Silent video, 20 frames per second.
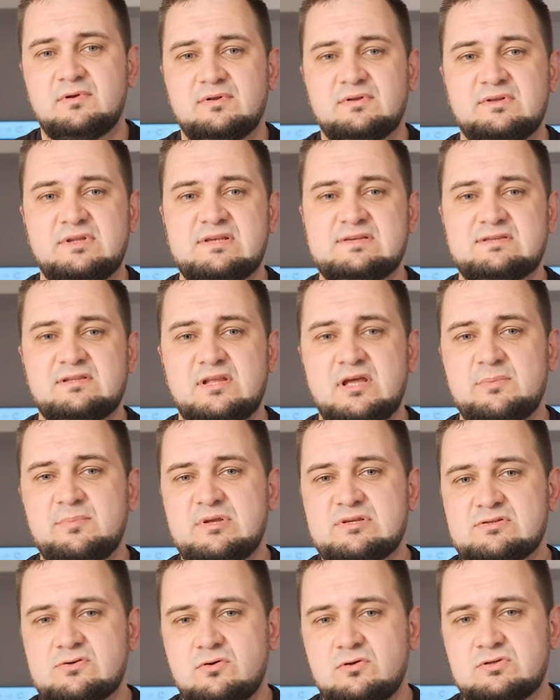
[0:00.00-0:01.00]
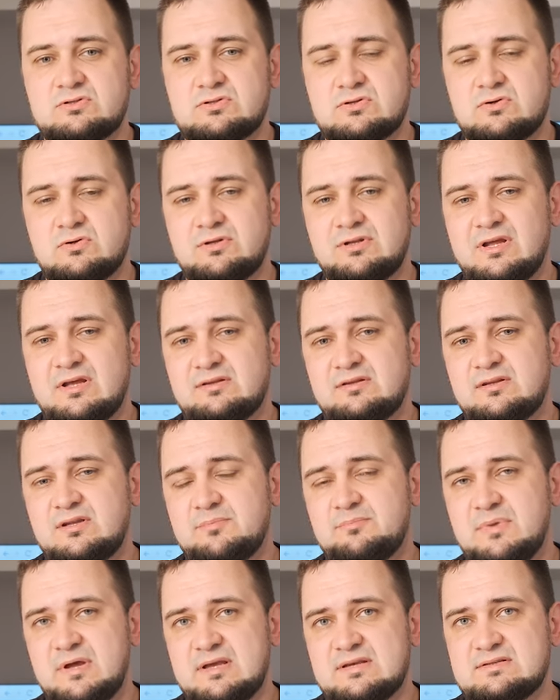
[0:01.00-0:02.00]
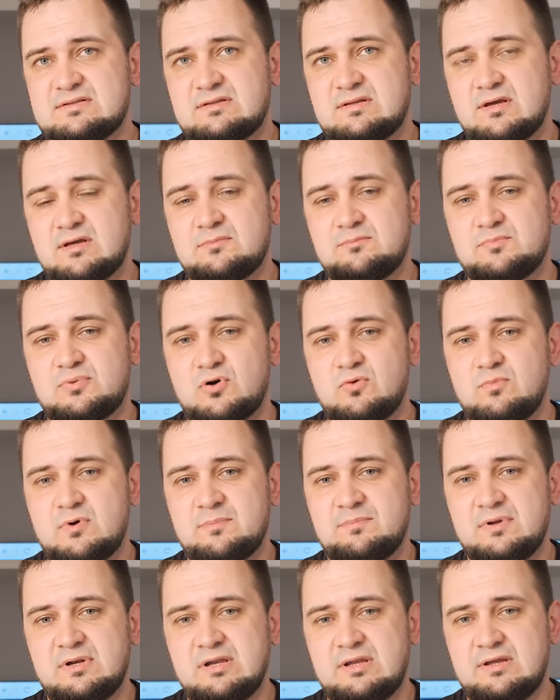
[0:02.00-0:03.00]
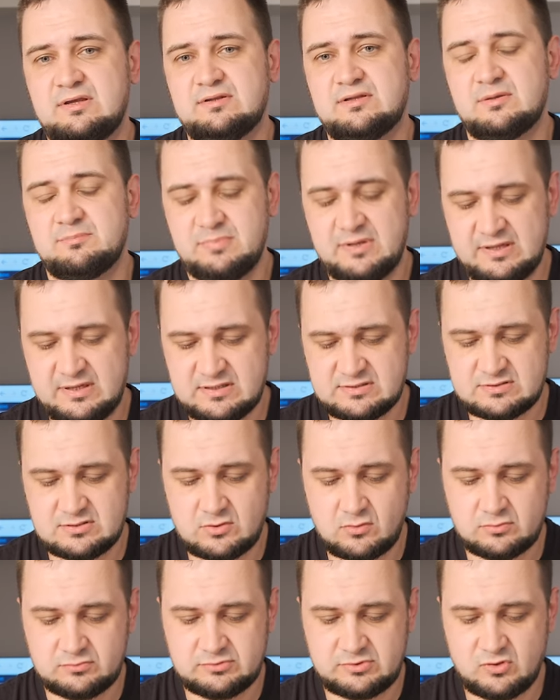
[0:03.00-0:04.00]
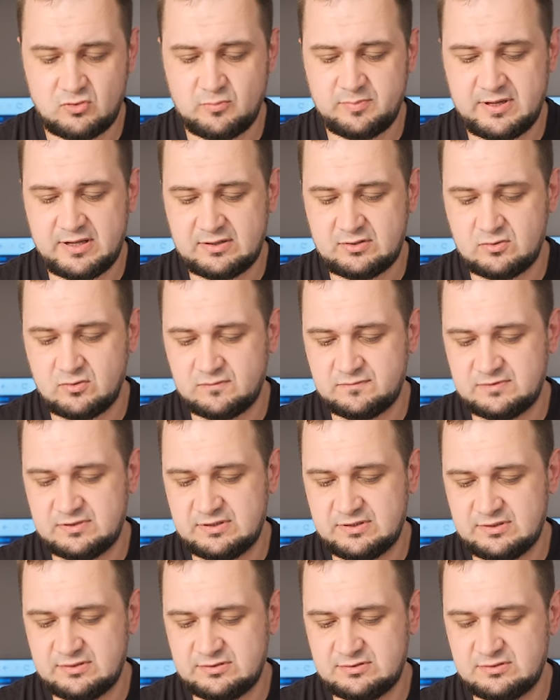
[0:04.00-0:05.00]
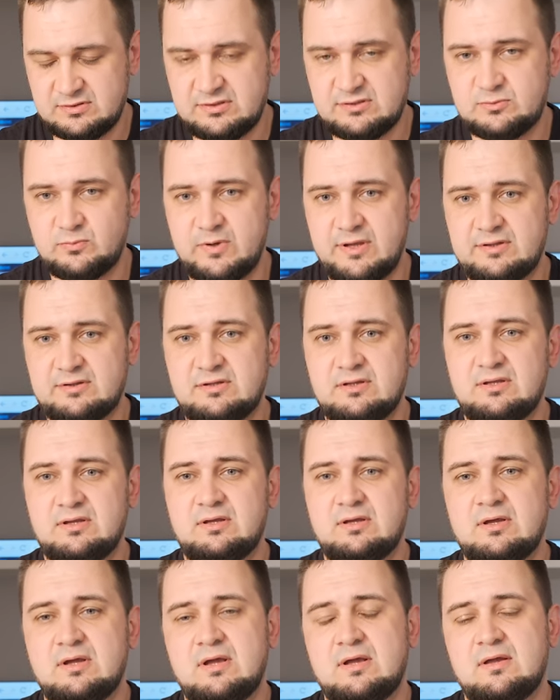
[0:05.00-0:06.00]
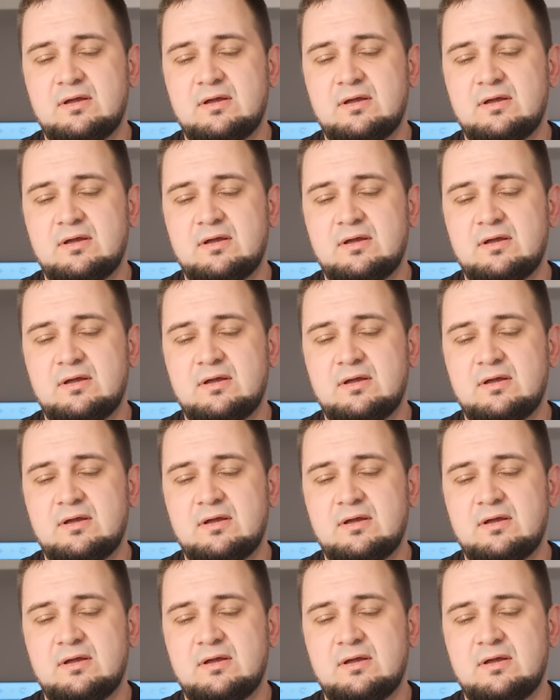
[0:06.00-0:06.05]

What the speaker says: The SLAM is also not the best and probably the biggest drawback of the D20.